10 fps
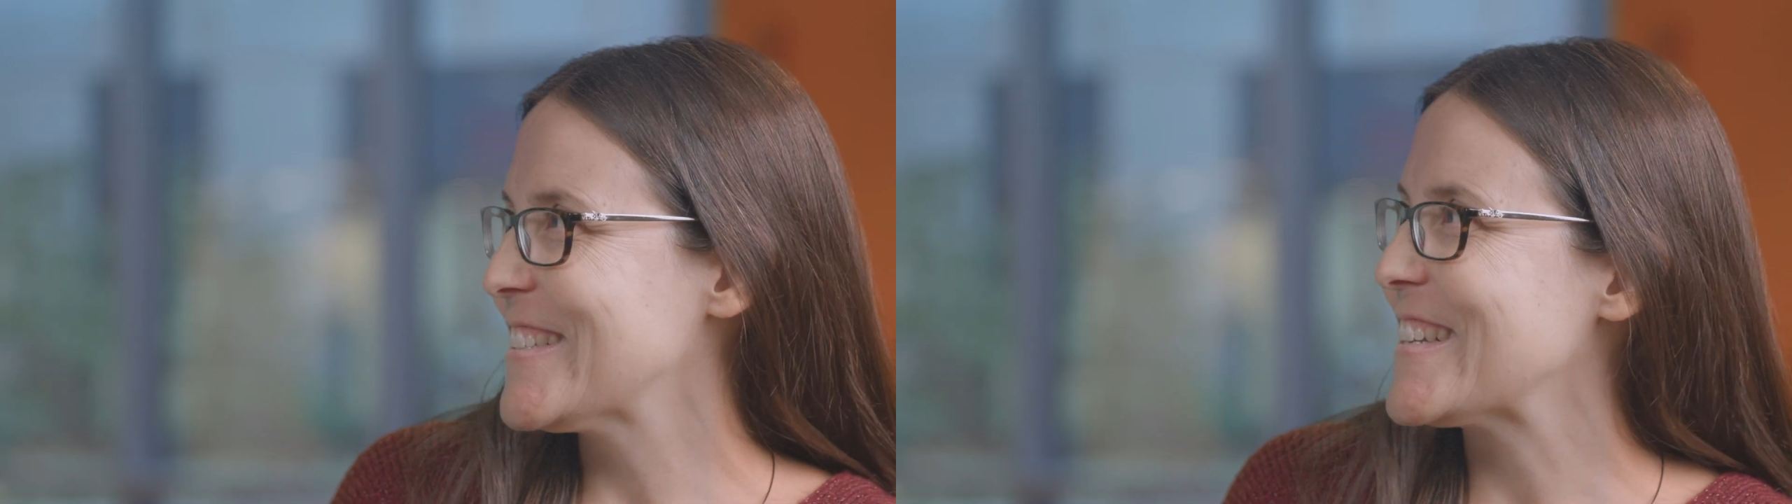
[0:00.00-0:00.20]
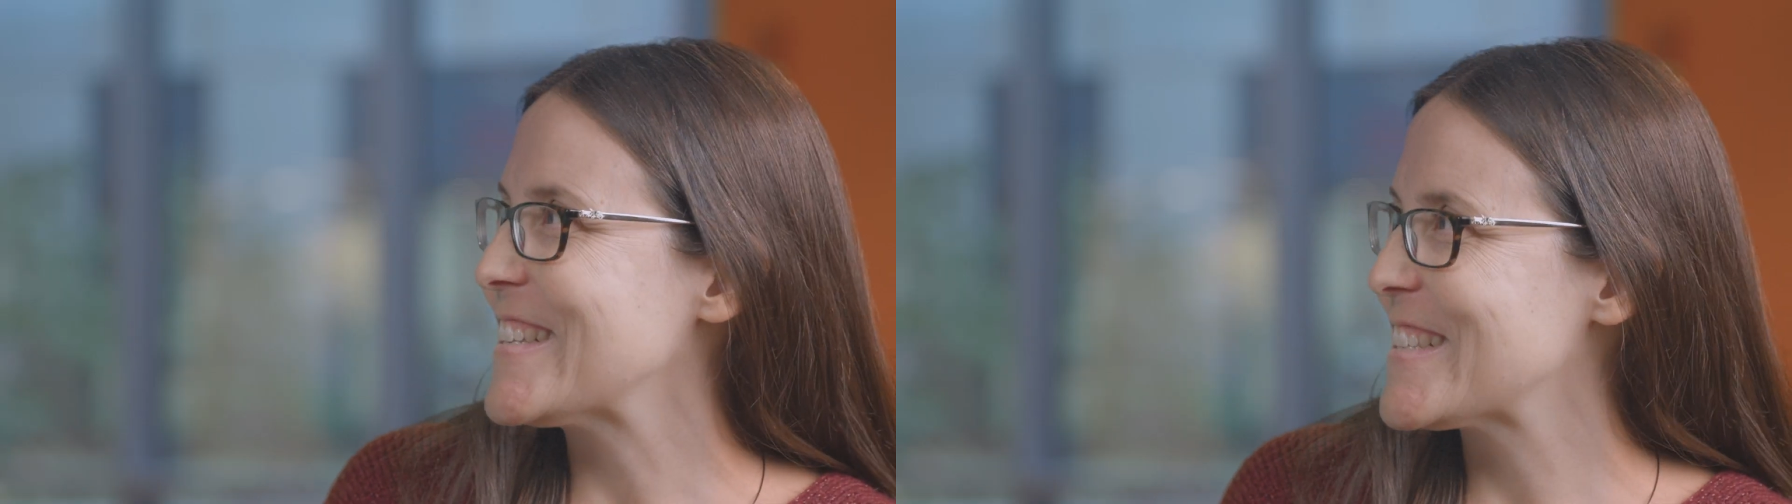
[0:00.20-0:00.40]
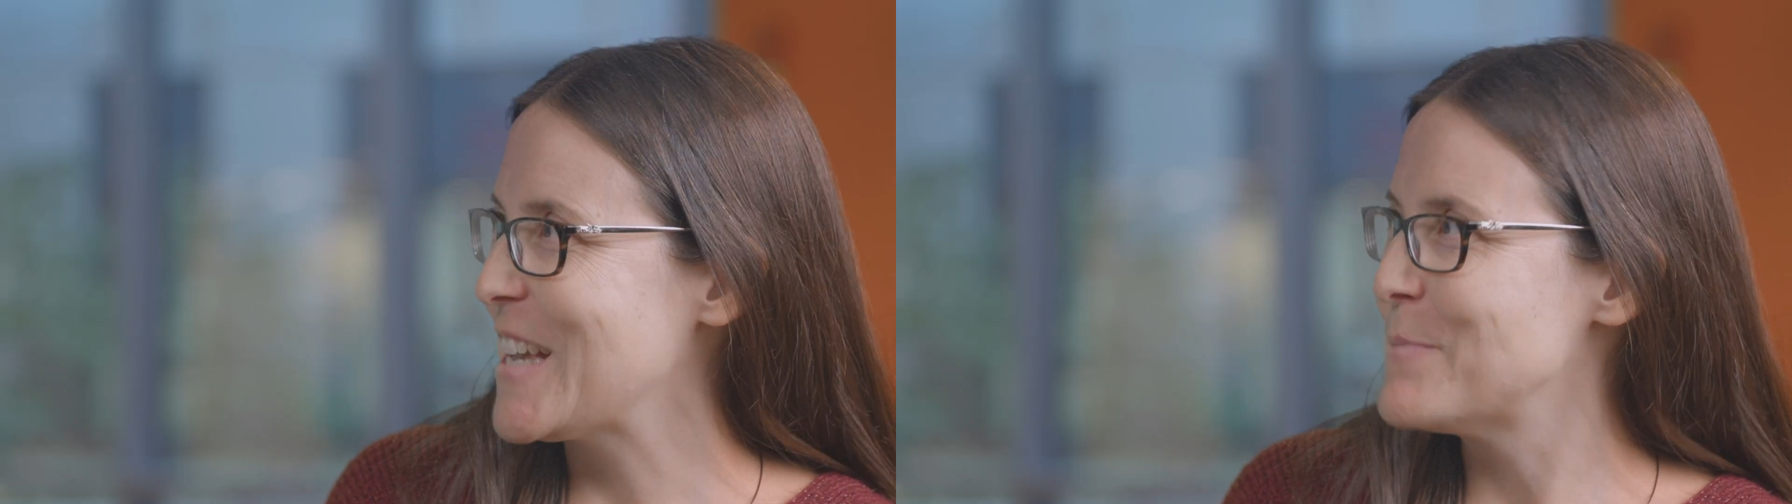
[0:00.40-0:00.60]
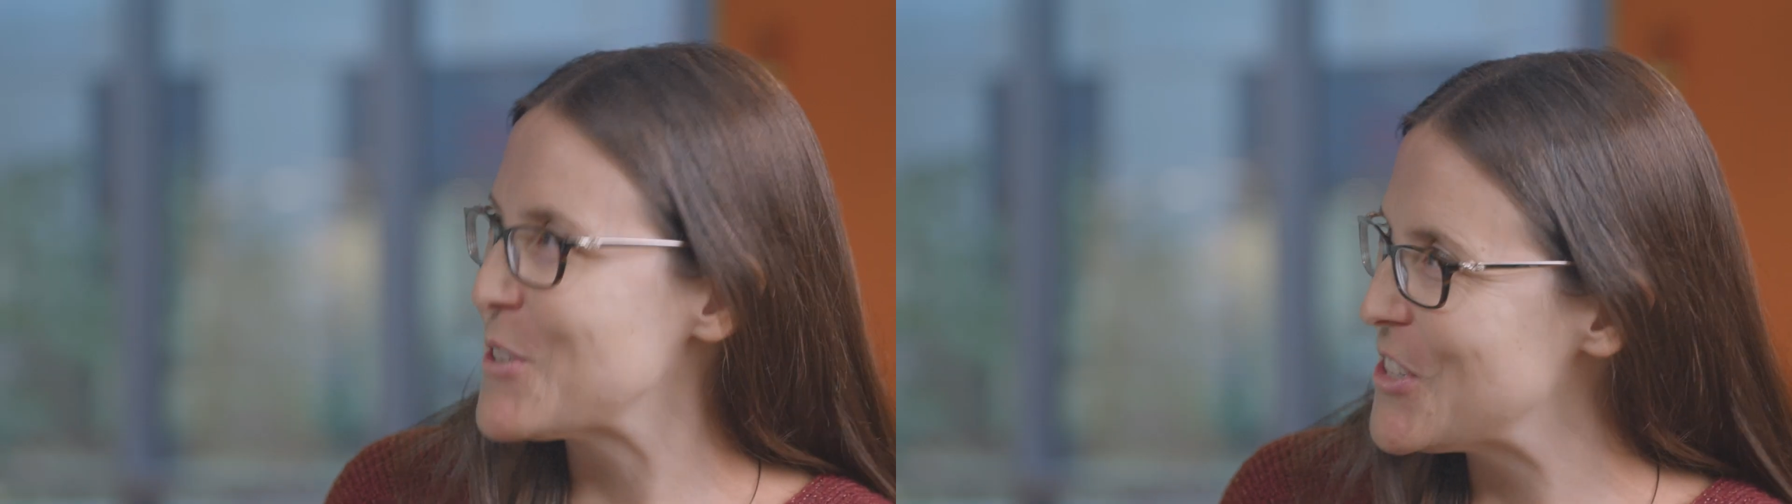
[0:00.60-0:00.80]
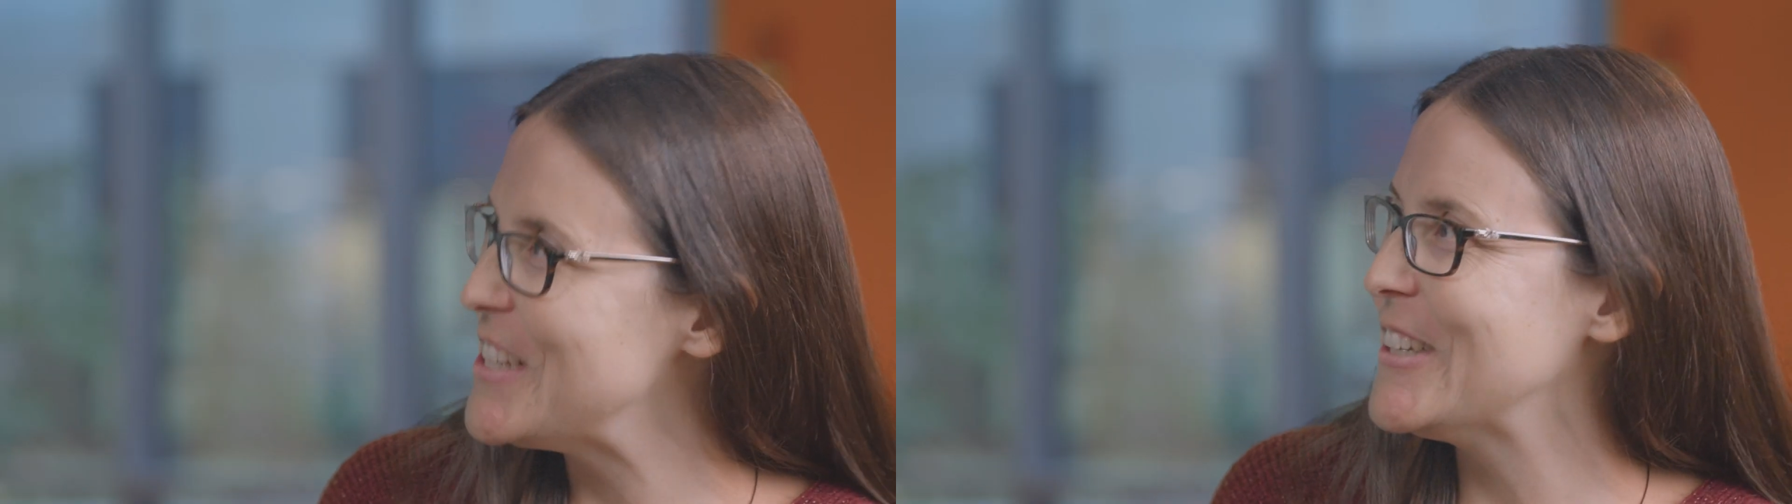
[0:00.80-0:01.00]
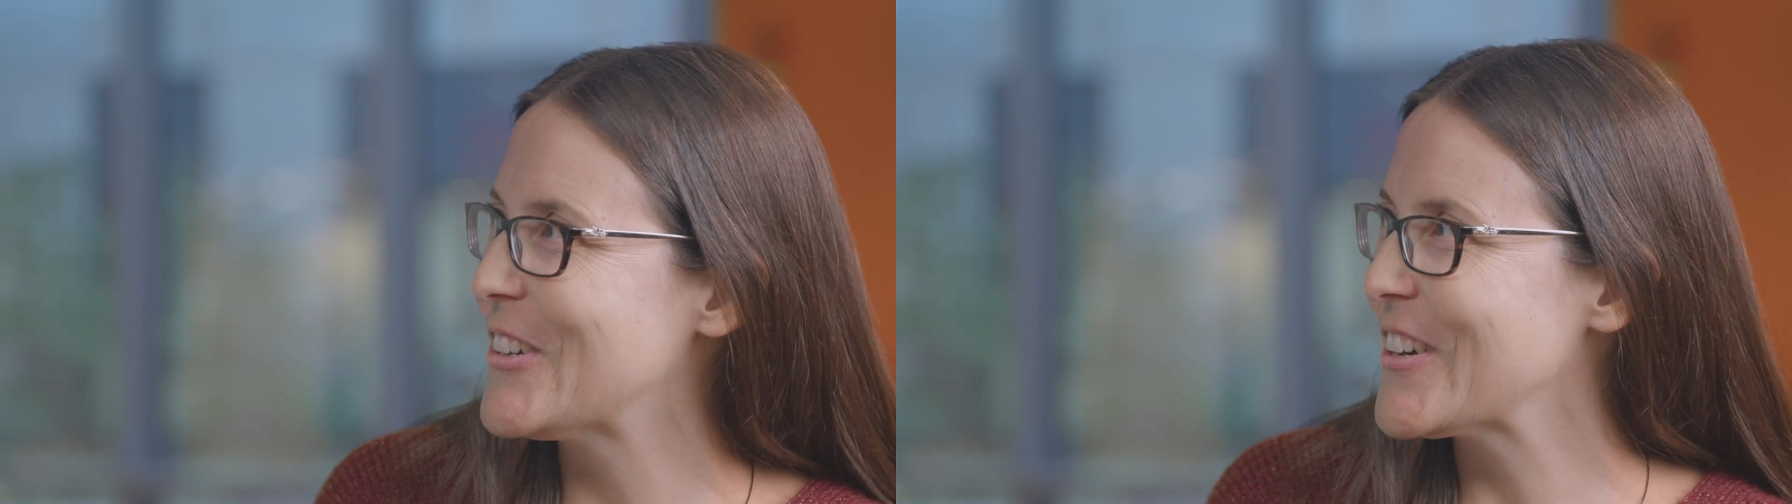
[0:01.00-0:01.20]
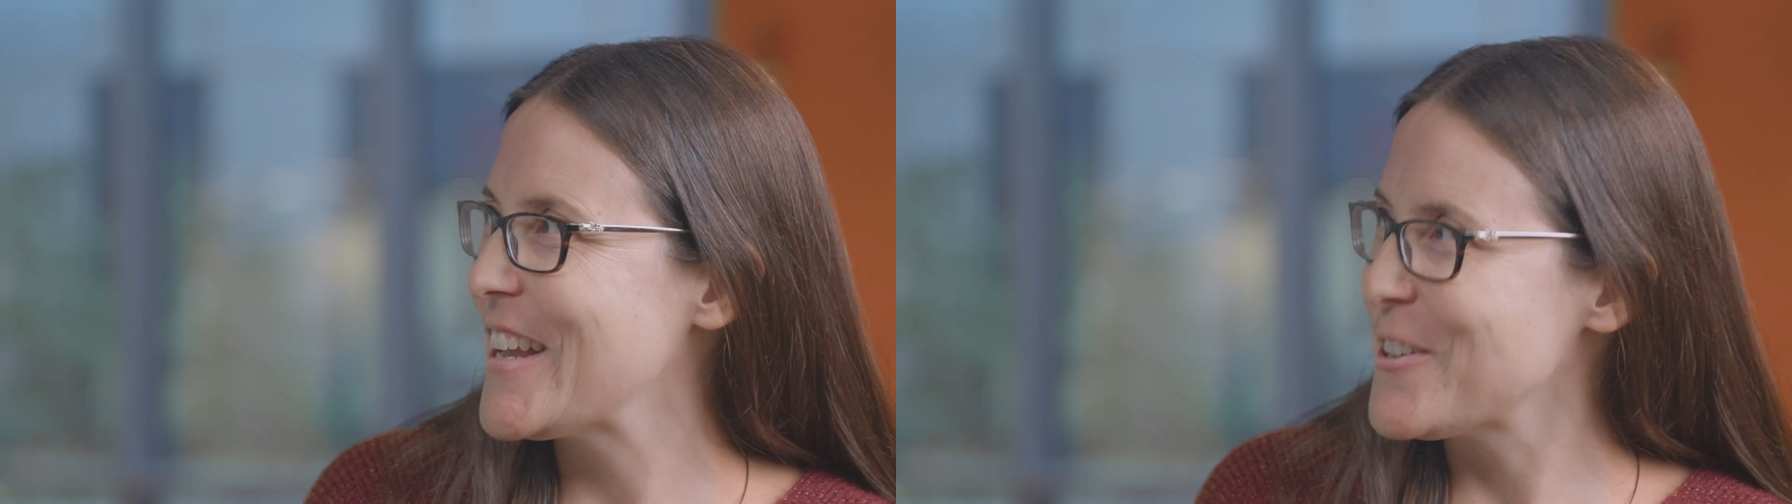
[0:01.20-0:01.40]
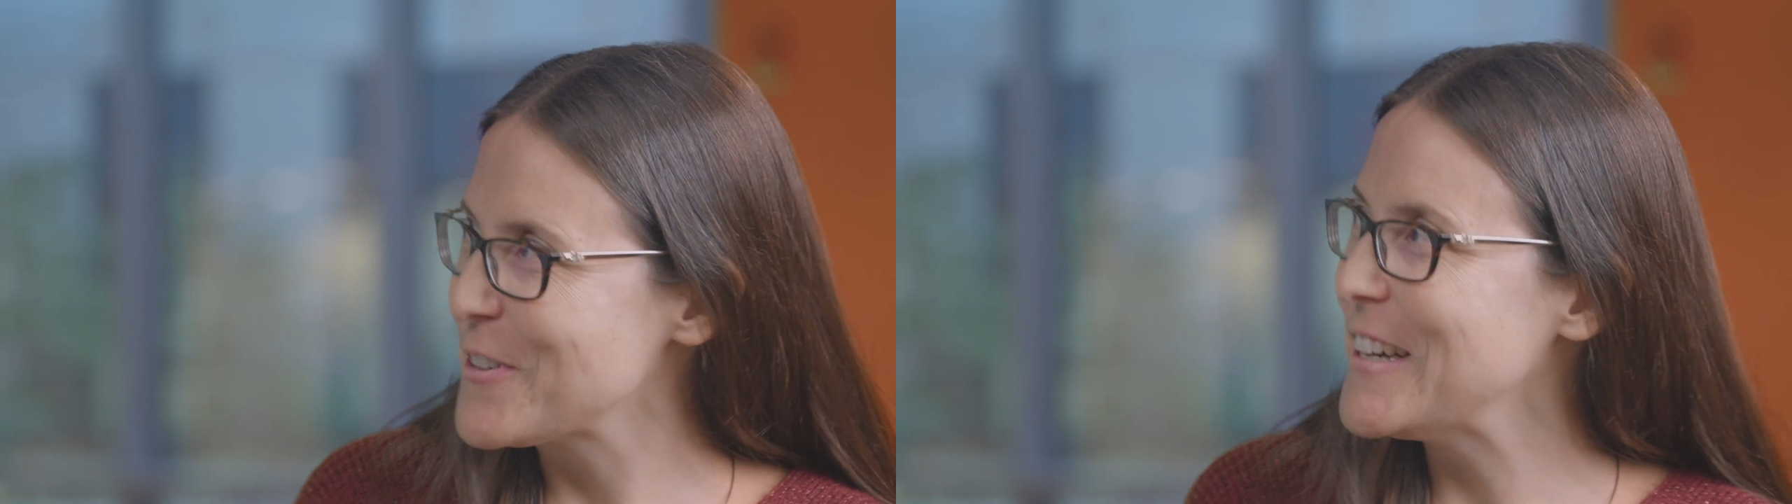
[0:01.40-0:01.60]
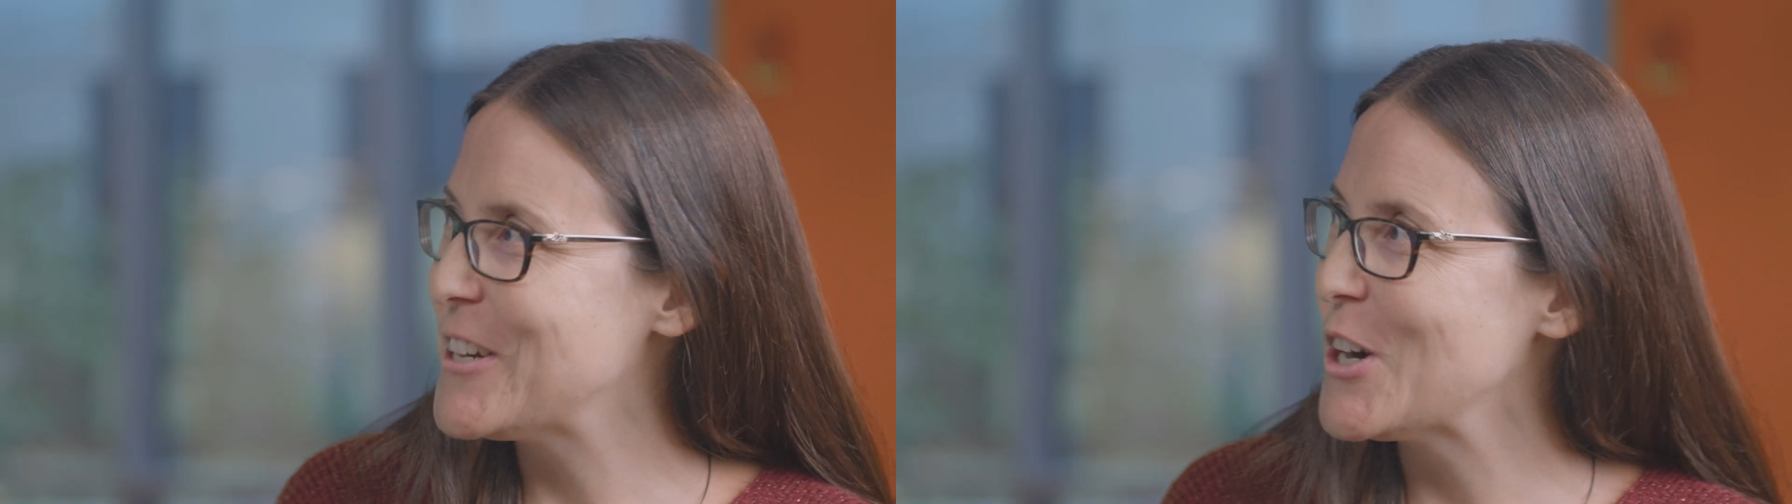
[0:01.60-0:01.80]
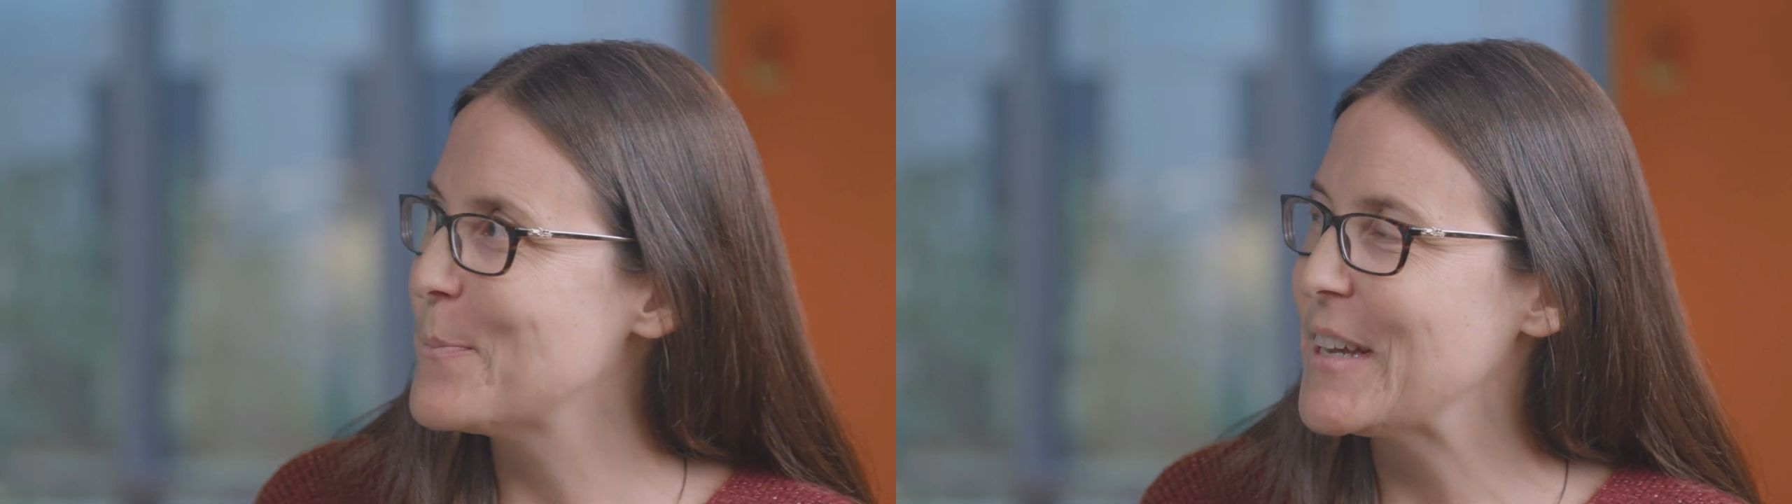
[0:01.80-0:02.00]
sets and machine learning really
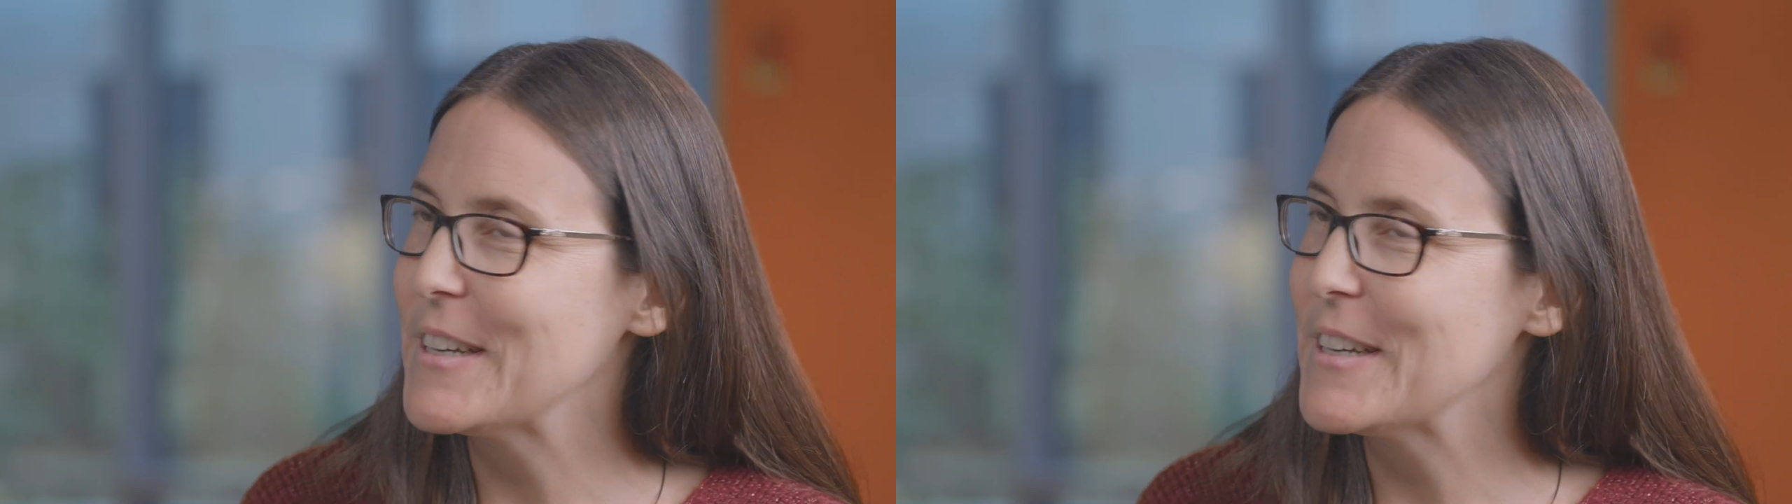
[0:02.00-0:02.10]
come in.